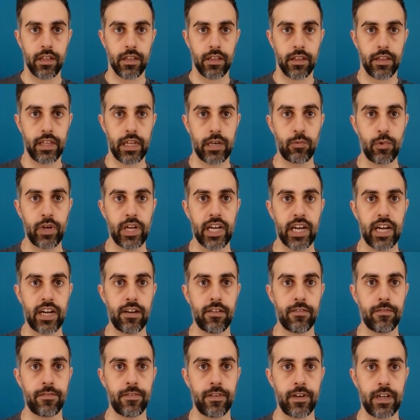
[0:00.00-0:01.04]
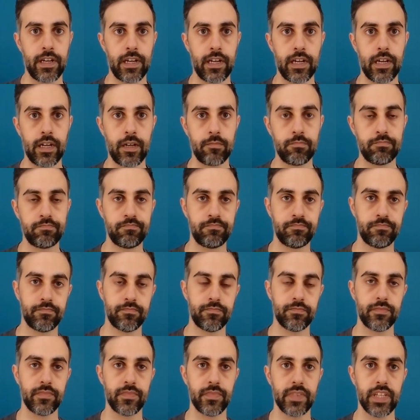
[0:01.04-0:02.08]
Then we have
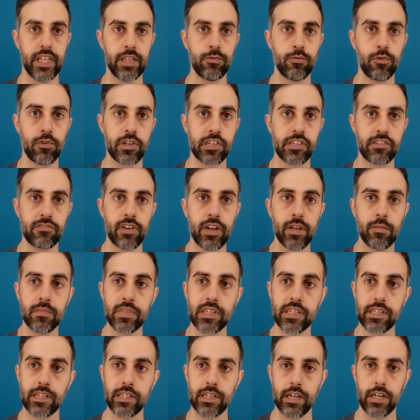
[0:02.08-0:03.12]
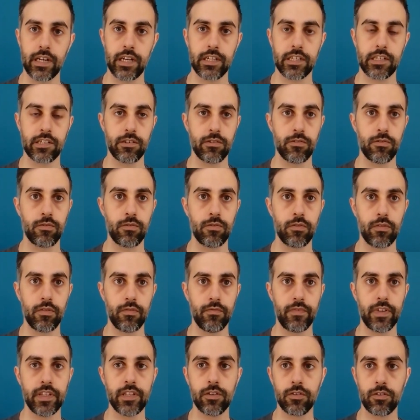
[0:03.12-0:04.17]
network streams. So
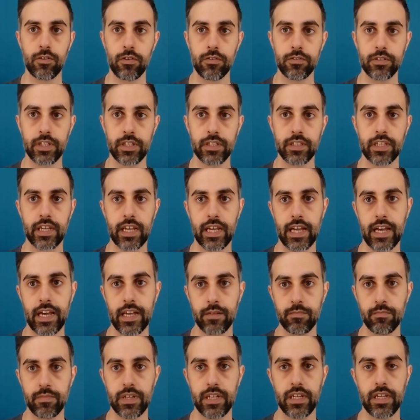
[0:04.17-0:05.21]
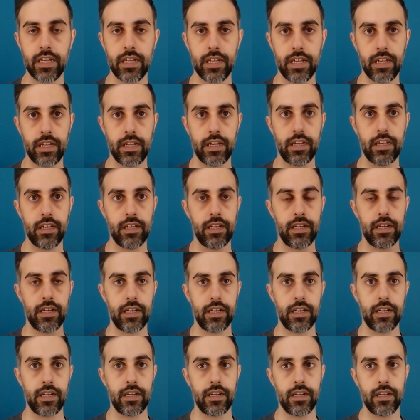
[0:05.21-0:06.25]
video content can be
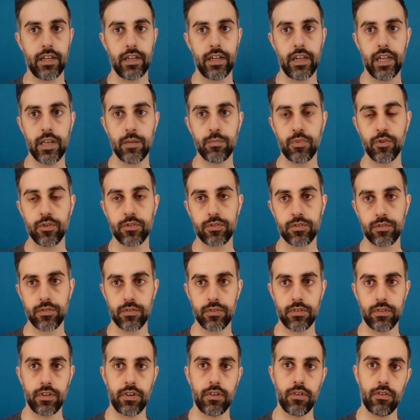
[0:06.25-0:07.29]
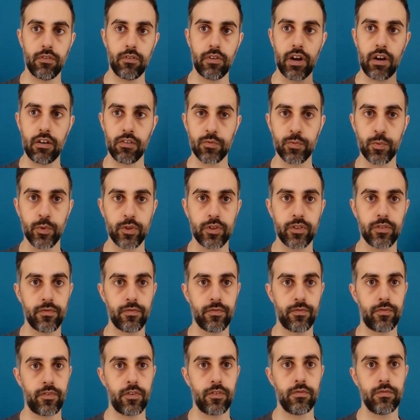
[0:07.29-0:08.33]
input or output
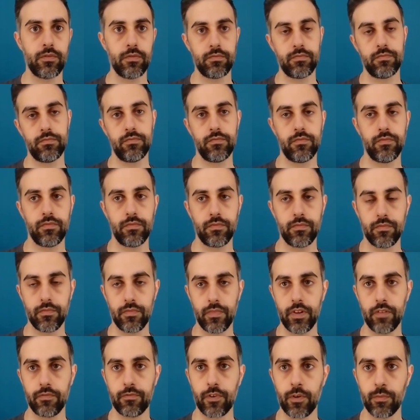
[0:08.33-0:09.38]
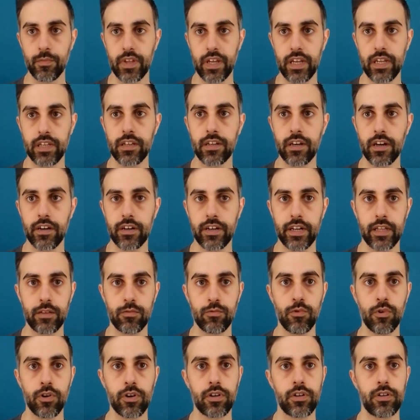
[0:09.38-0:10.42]
from the in-car
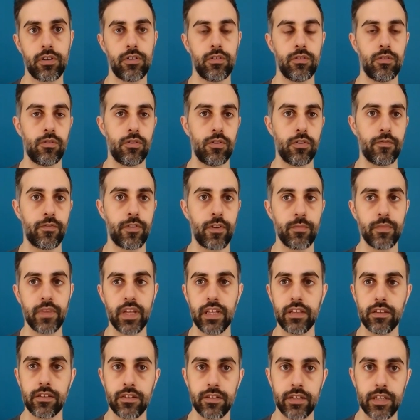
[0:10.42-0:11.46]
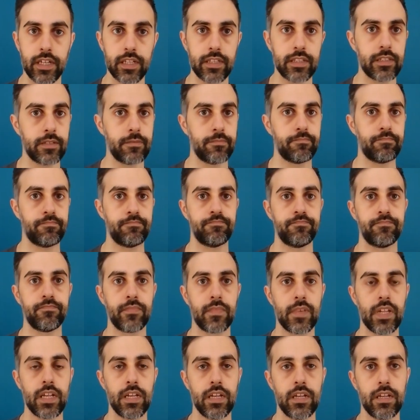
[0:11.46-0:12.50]
network or from the internet.
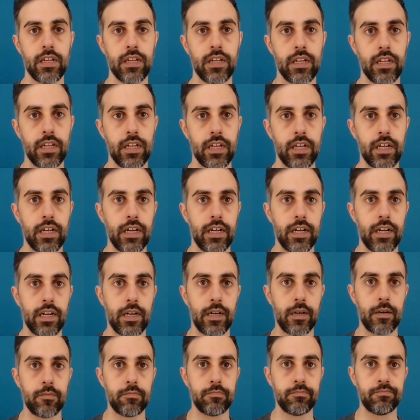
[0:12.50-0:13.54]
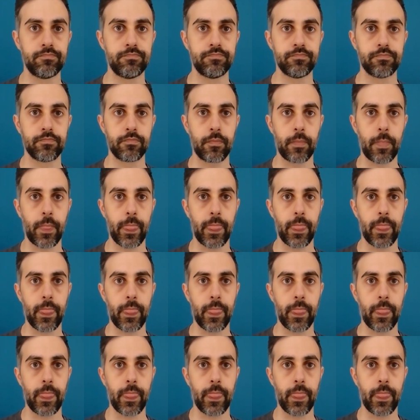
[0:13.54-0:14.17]
And